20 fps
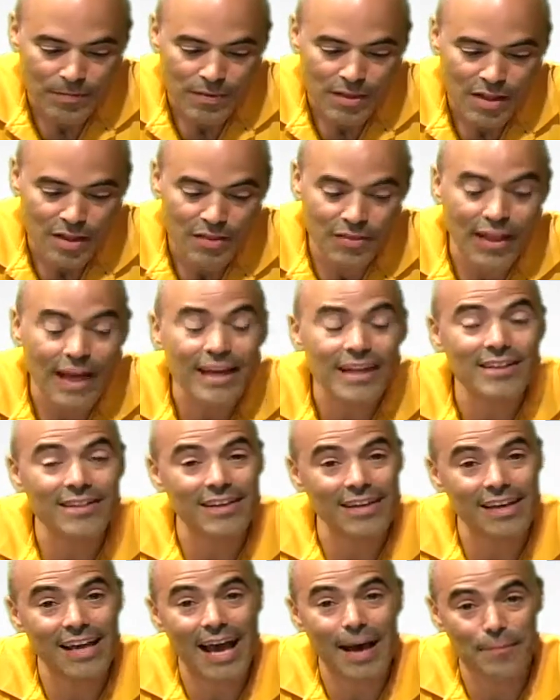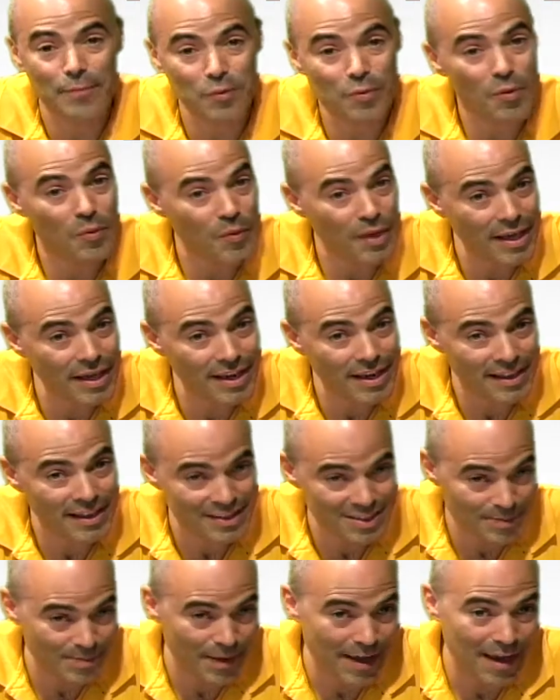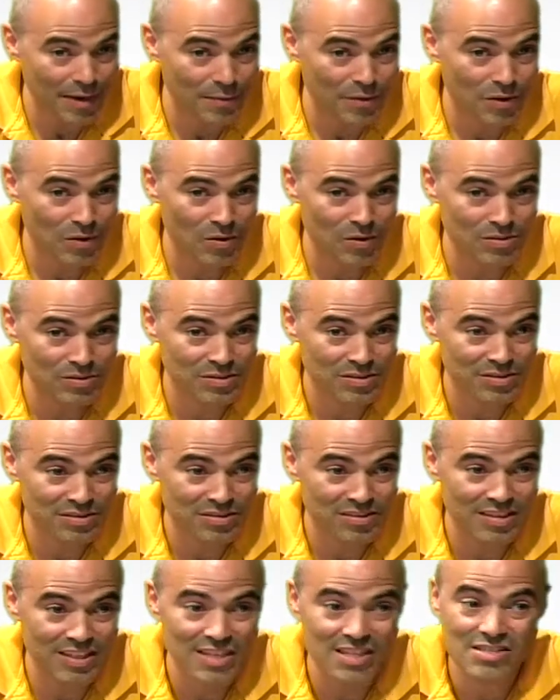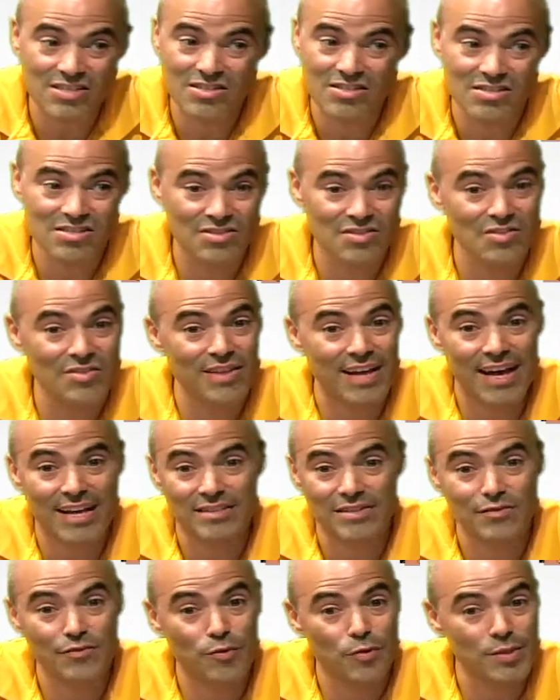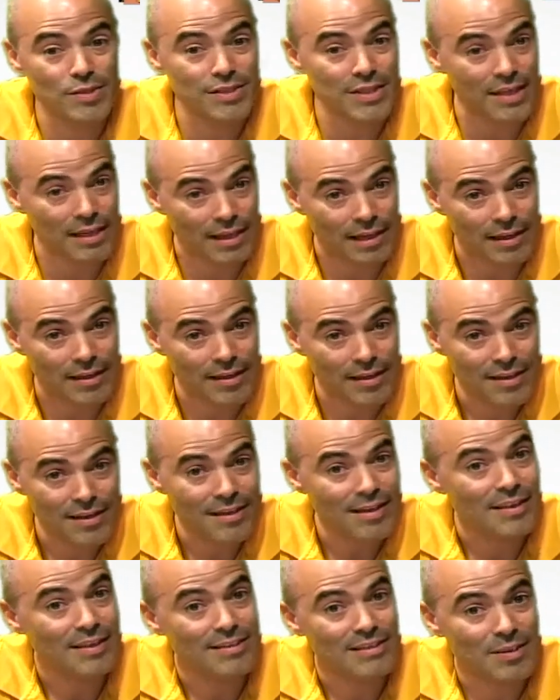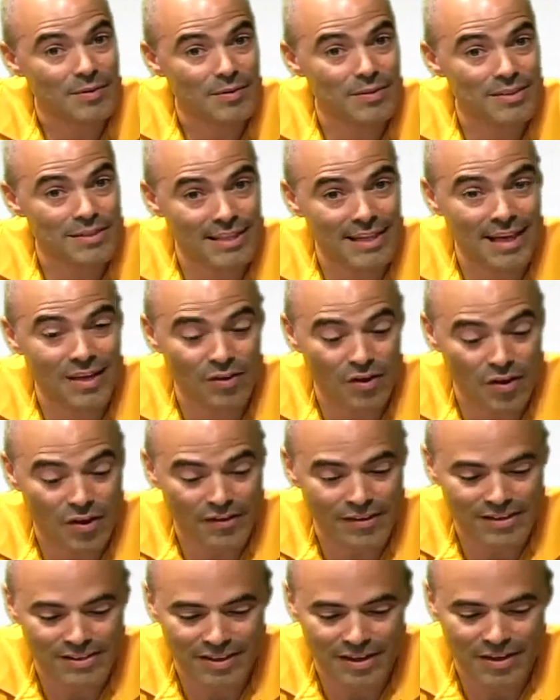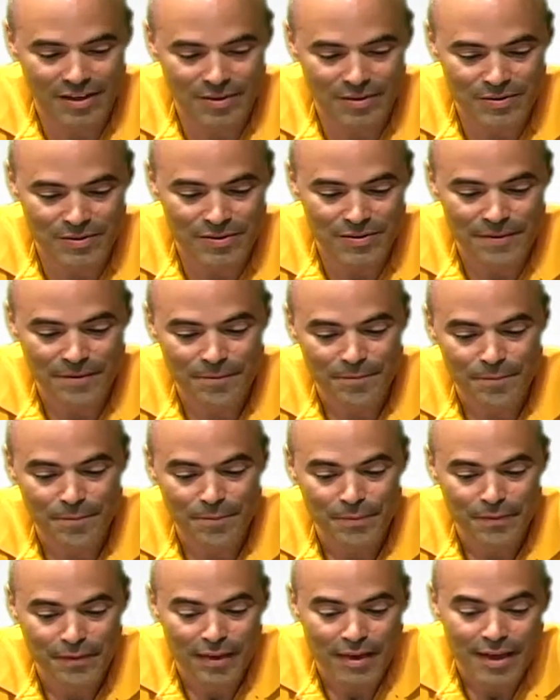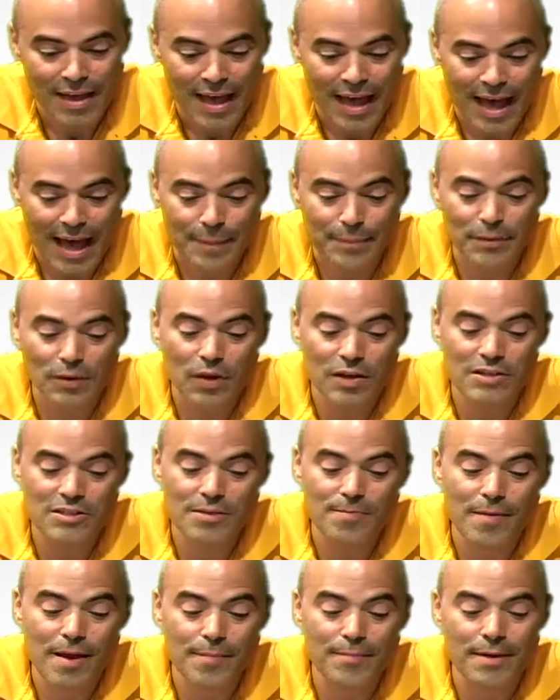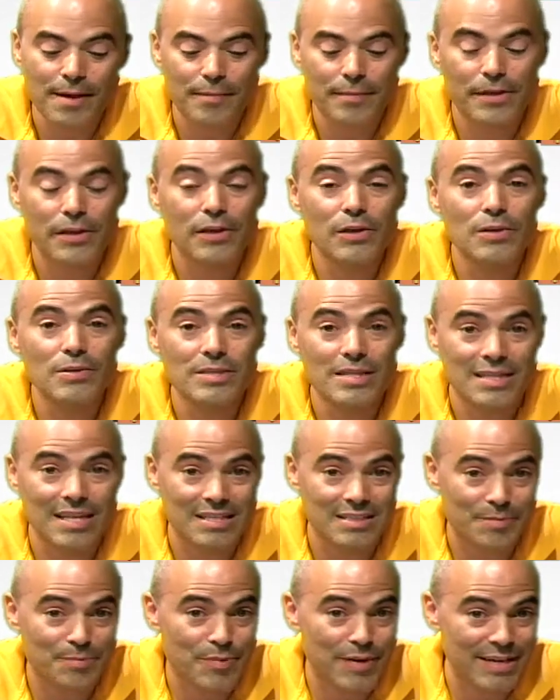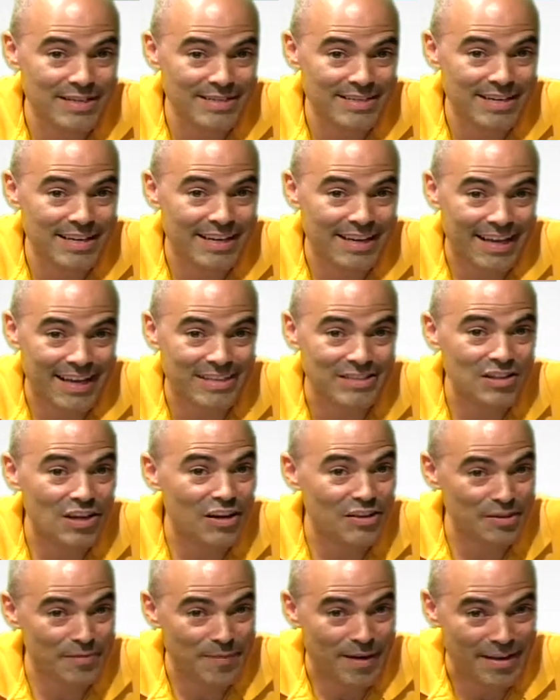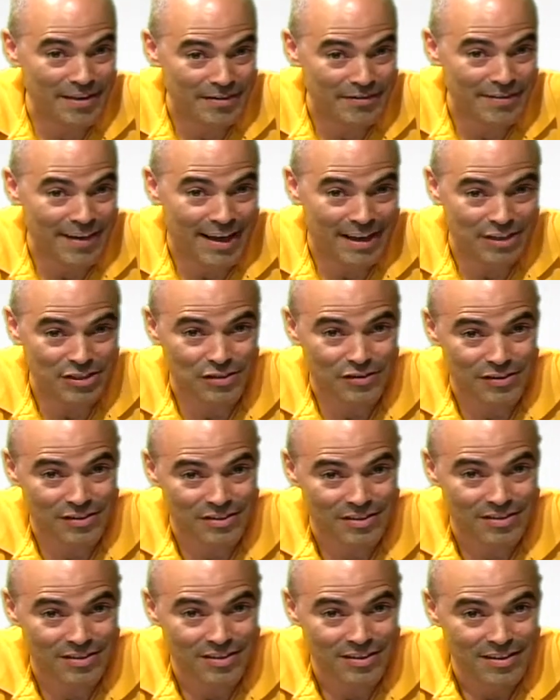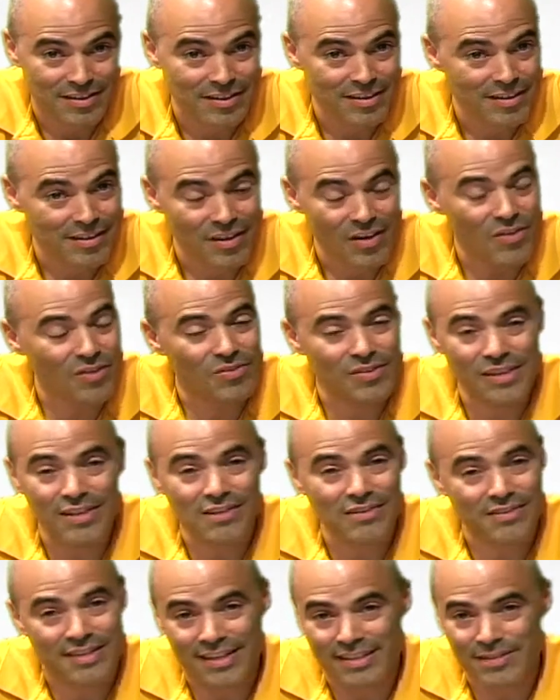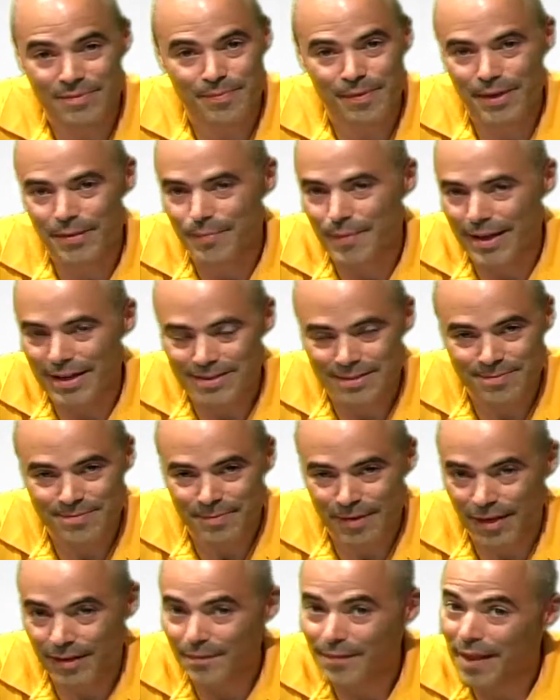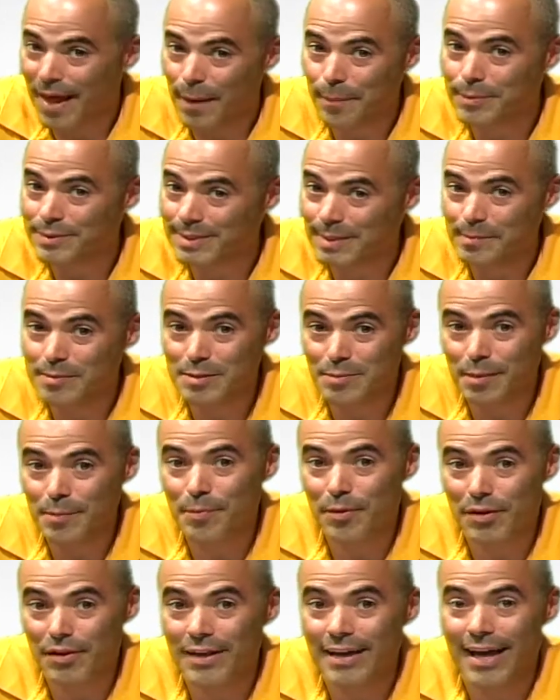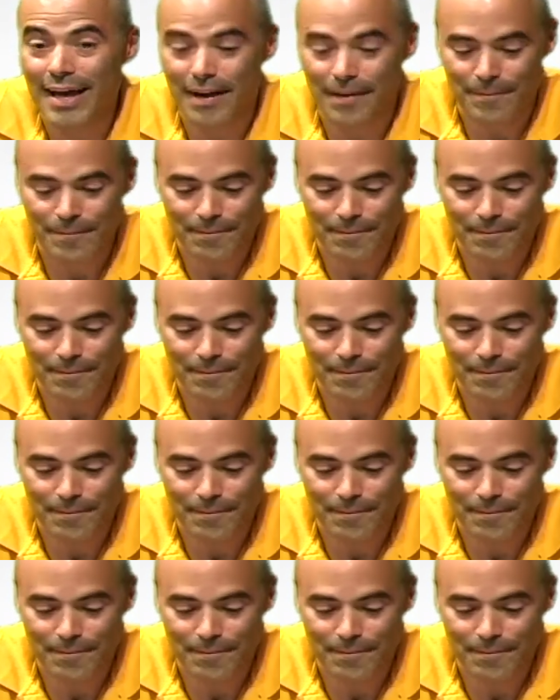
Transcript: Likely, Apple will win, and this ban will hold till at least 2014. So we'll see how long this goes. Apple also may be able to use this as a precedent against other manufacturers. The whole legal thing's a big mess, but Apple seems to be pulling out.